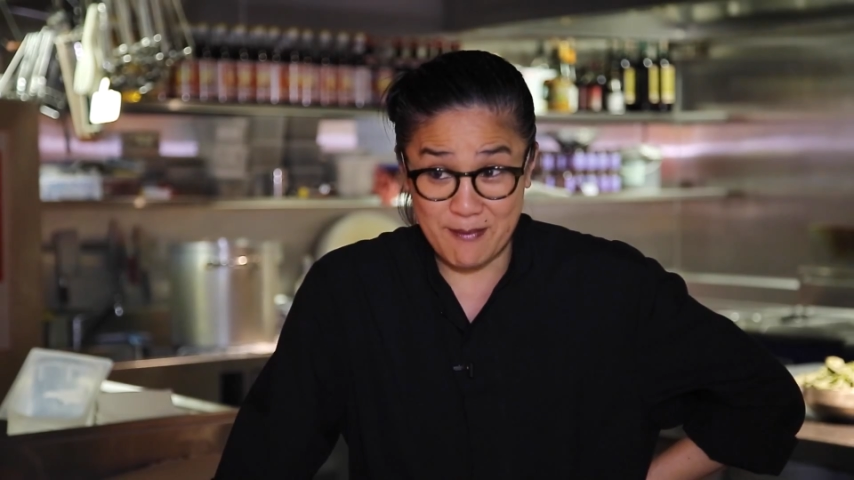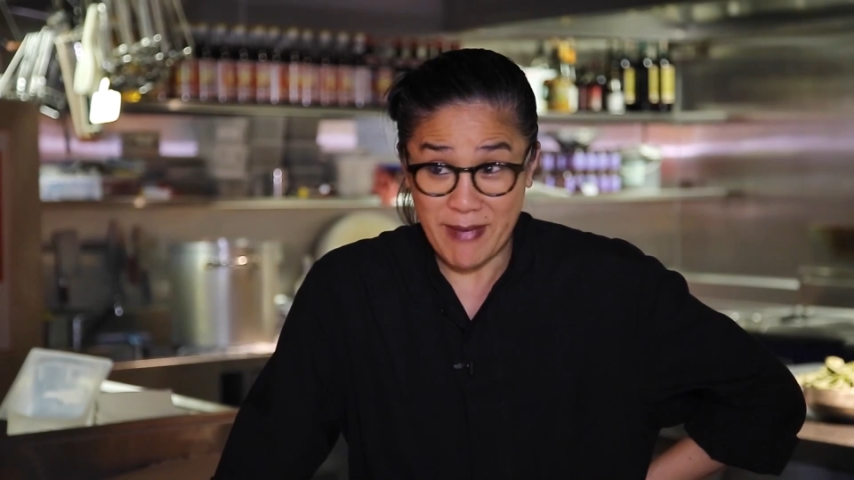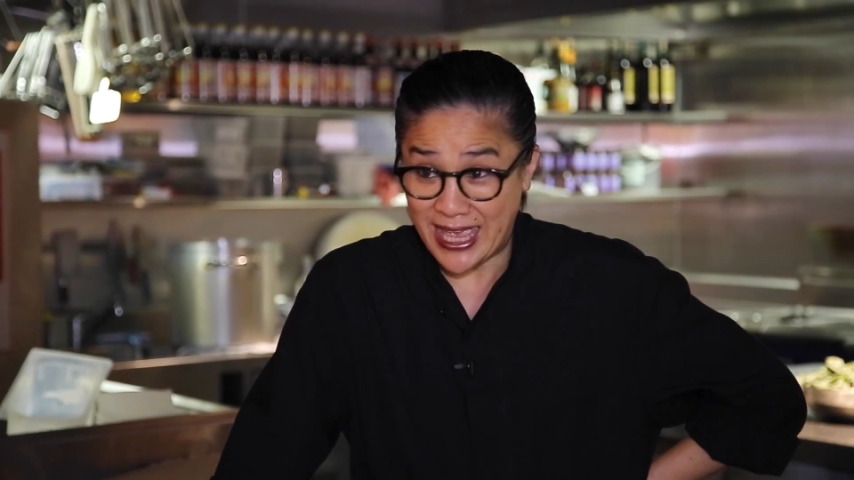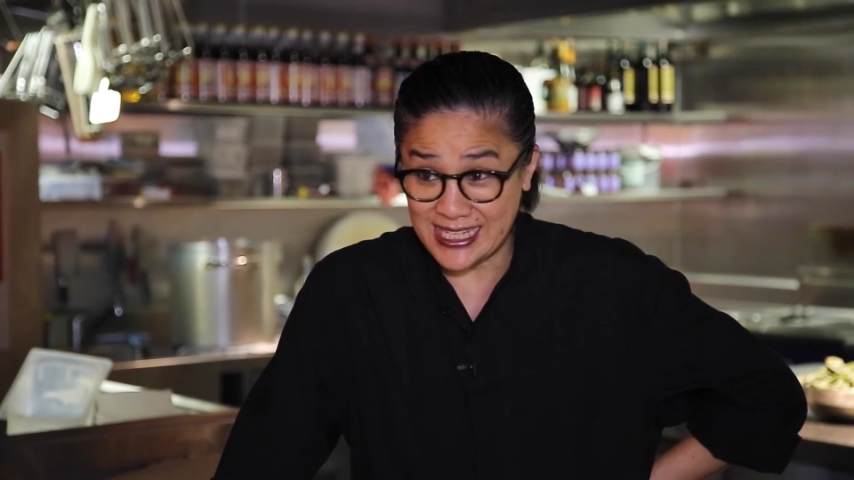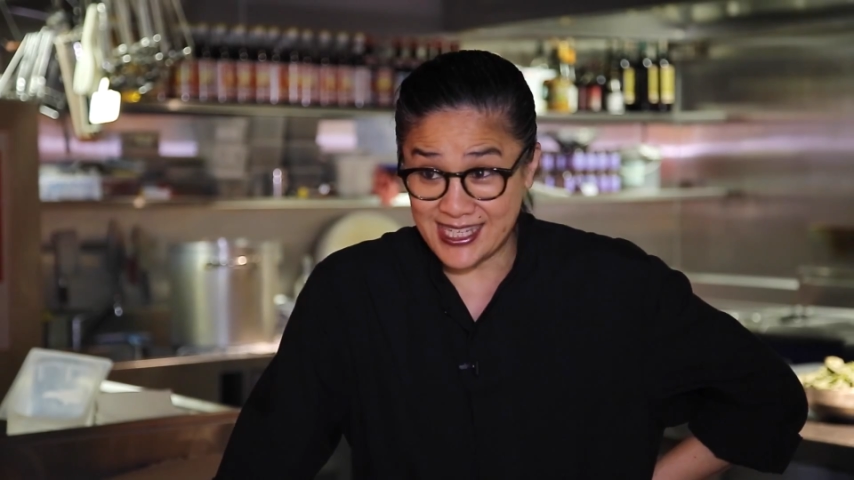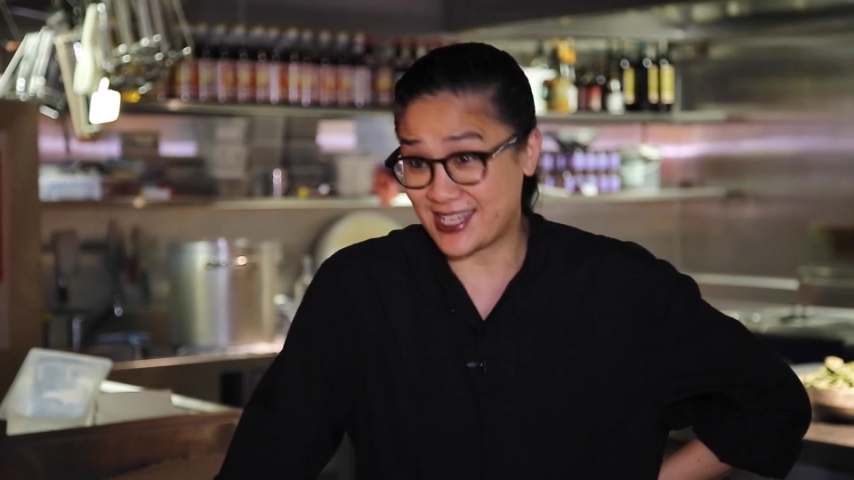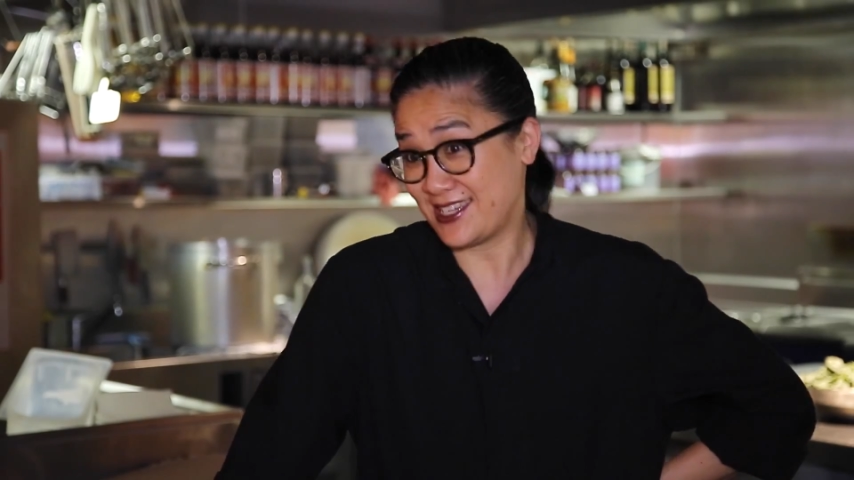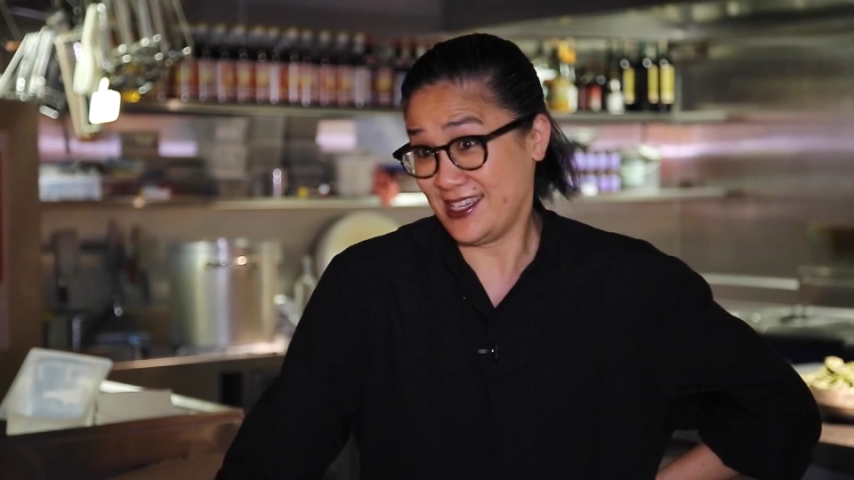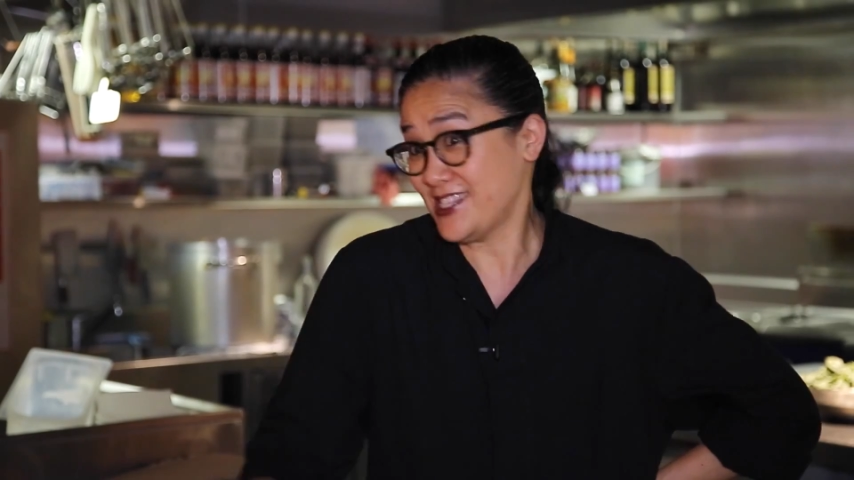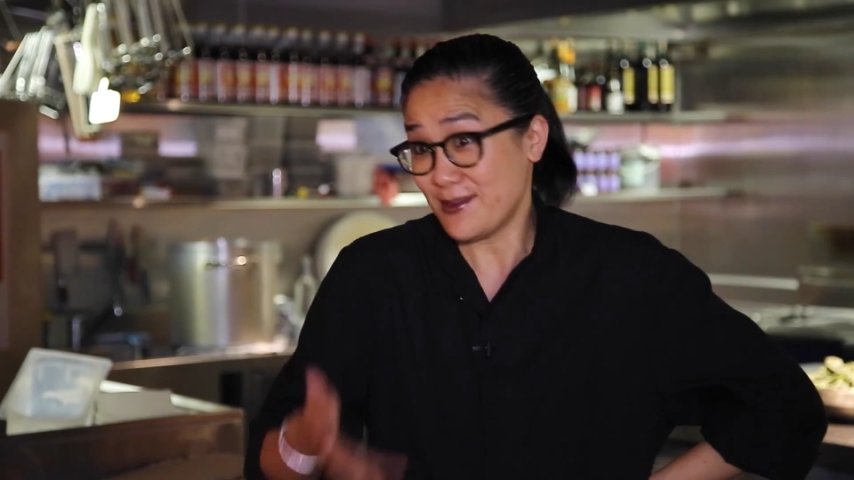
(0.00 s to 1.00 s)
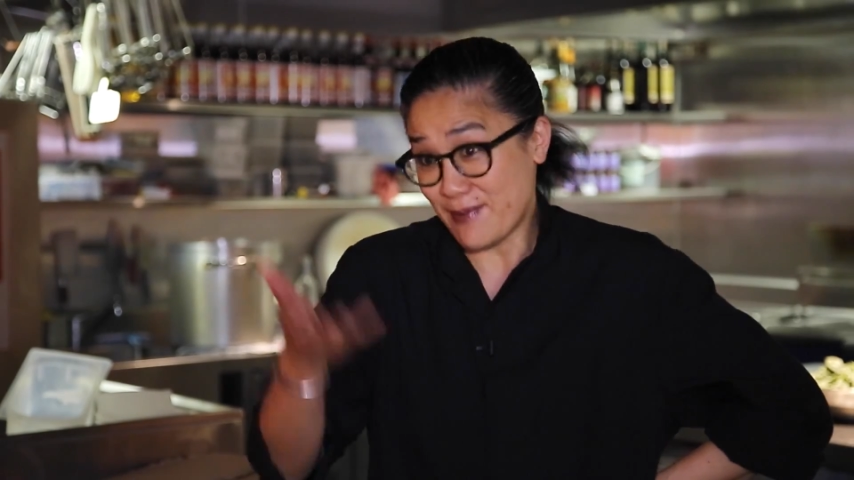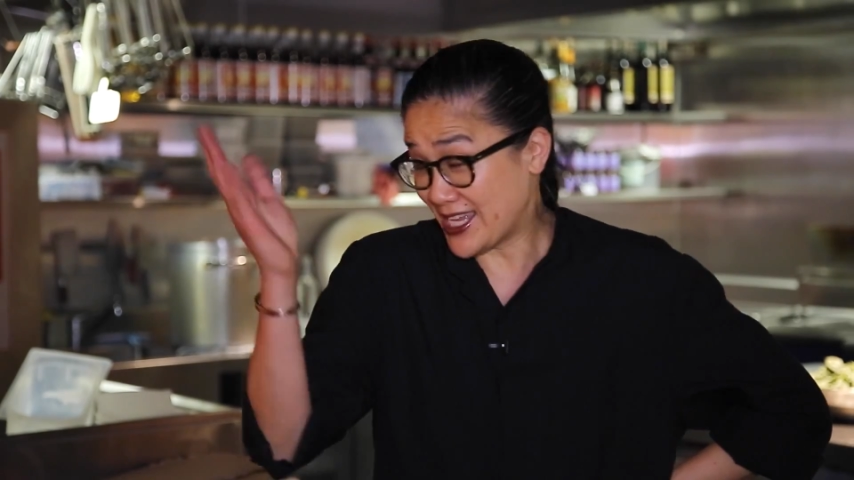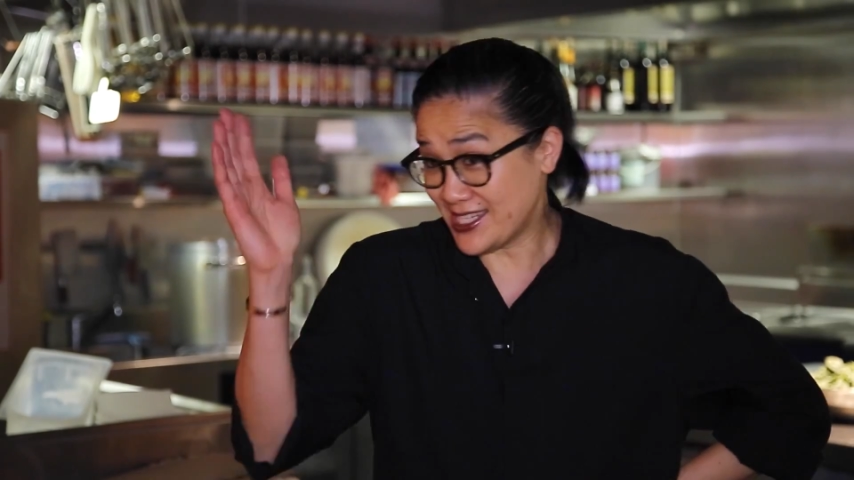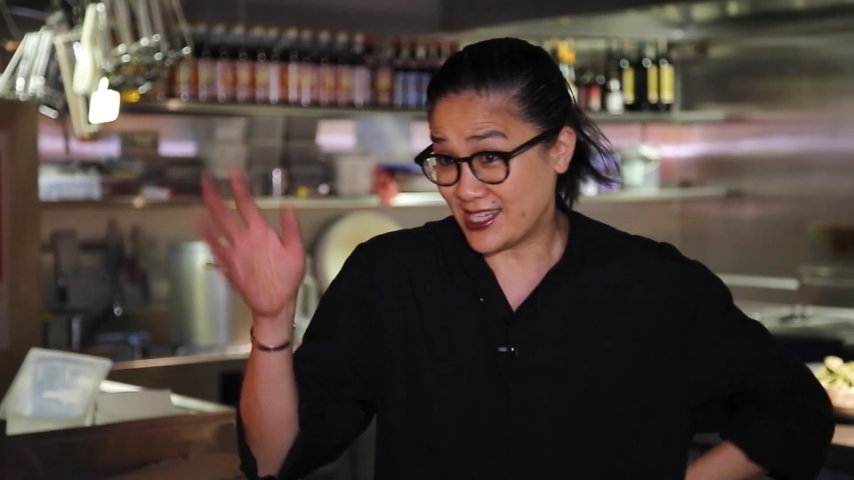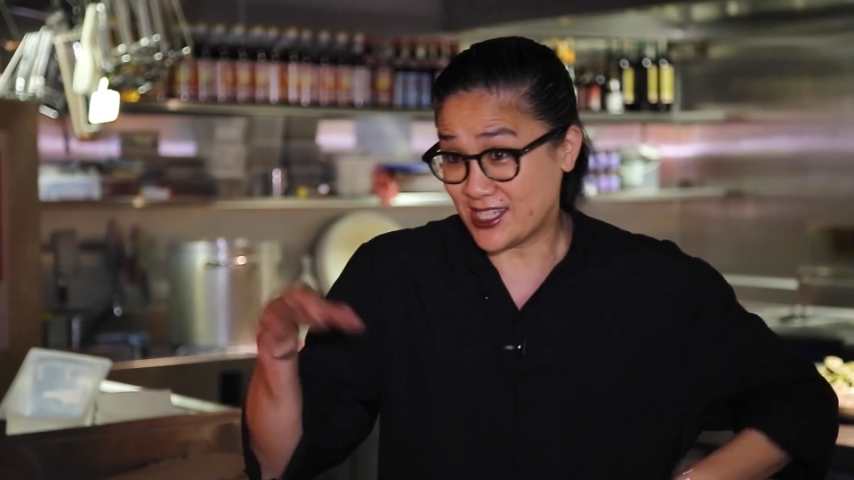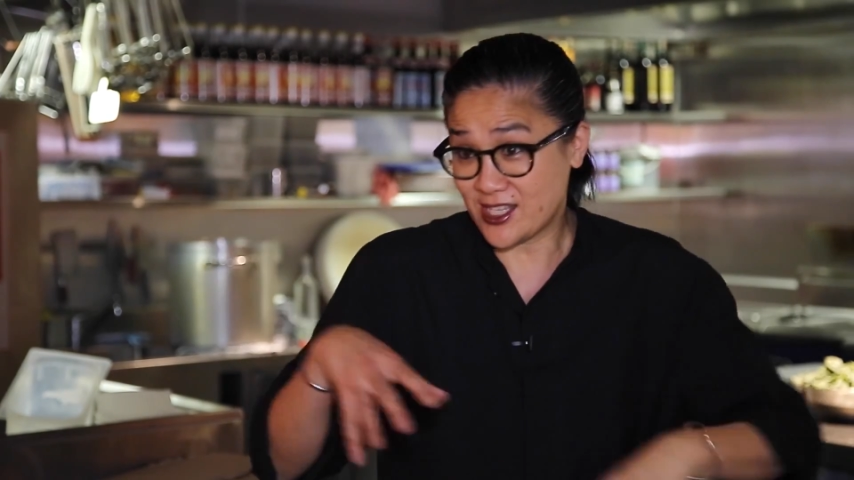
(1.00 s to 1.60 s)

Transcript: amazing. It's amazing,